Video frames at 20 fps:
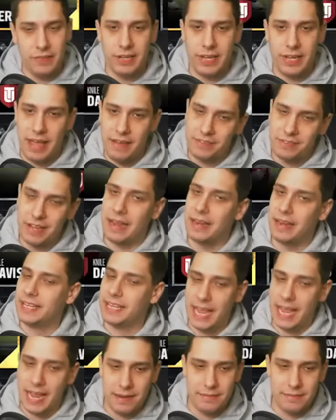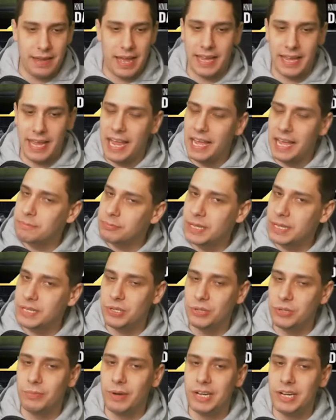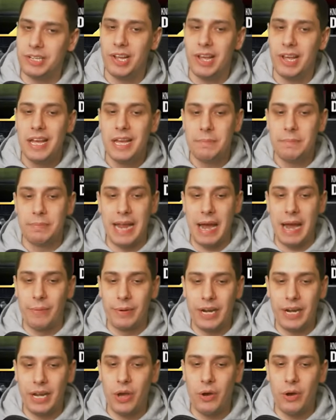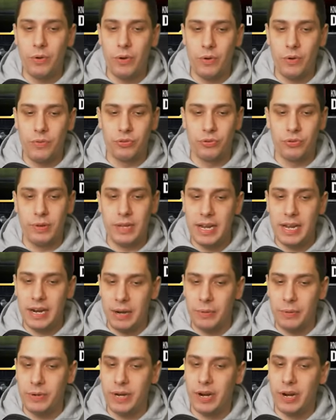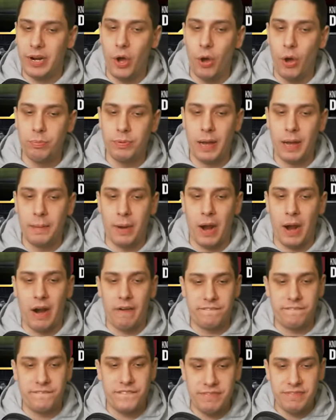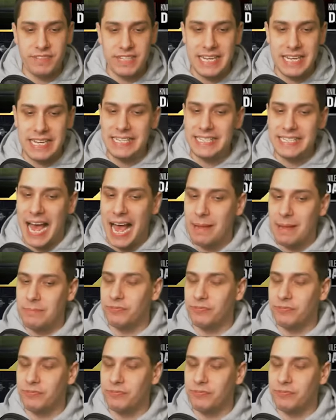gift. I can't I can't complain too much. But now we're going to go through here, and we are going to open up our fifteen times